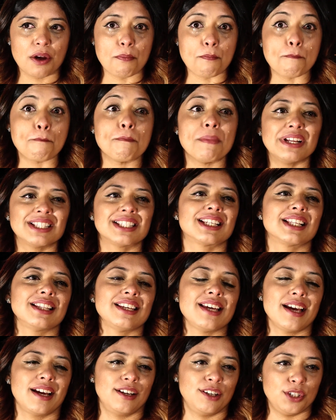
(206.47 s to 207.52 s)

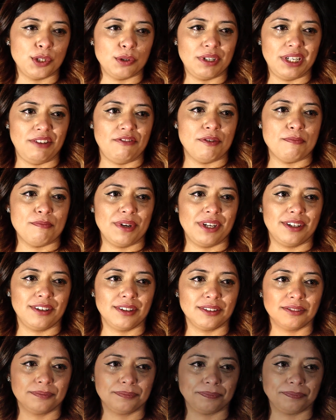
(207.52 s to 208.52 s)
mentally I can do it even better.